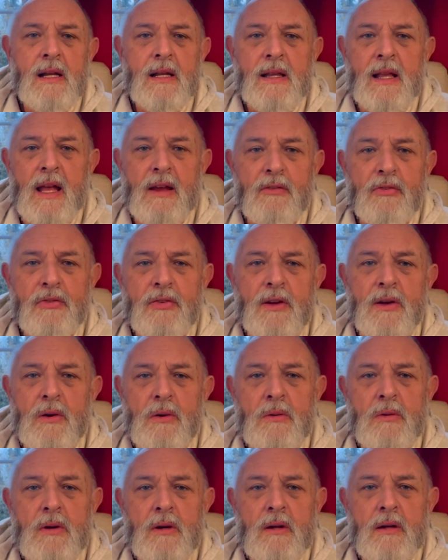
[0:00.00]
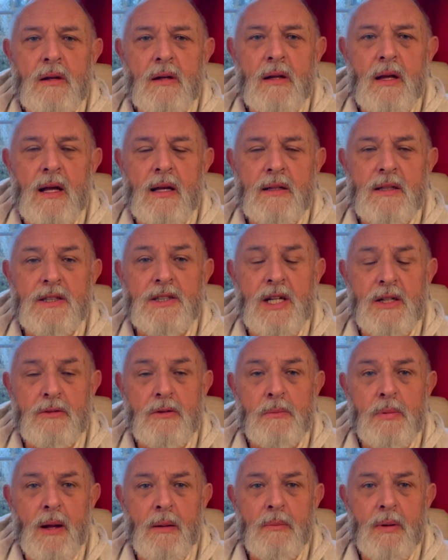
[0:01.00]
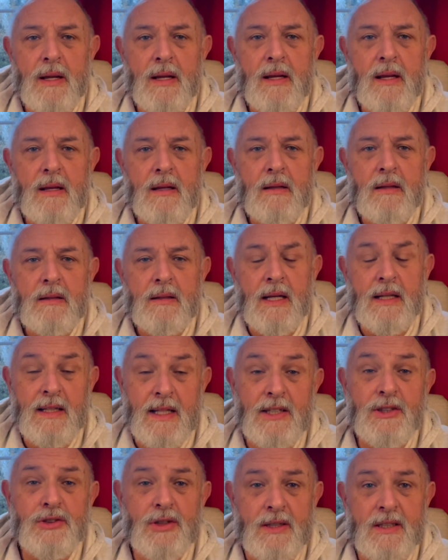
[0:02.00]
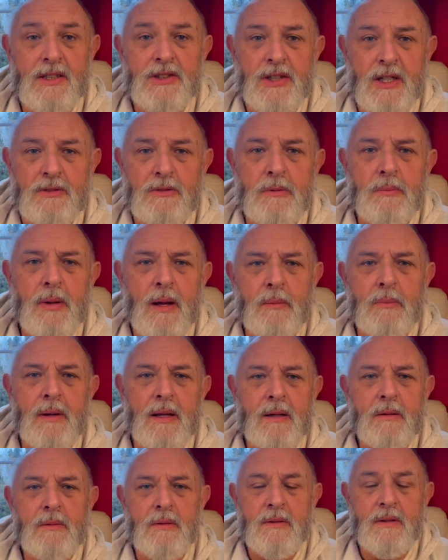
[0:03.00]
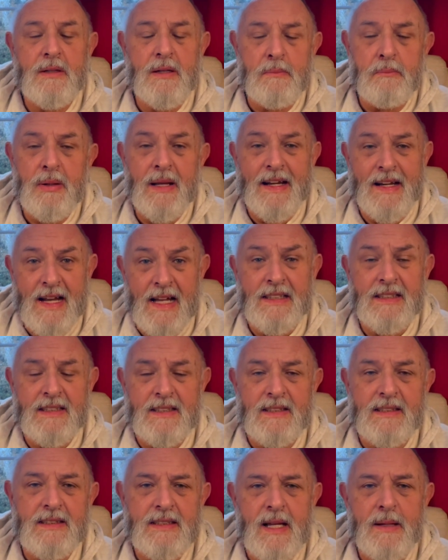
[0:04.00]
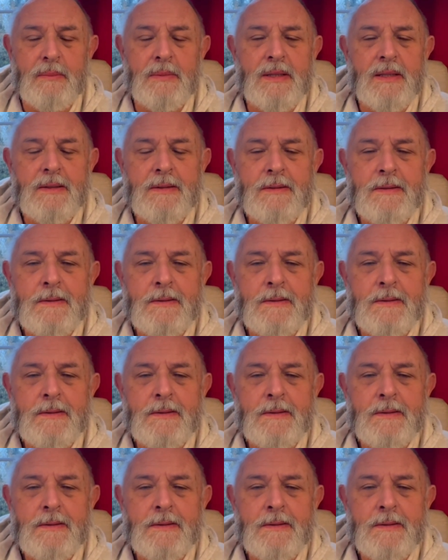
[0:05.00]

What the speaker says: they feel the general public, they treat the general public with a complete and utter contempt.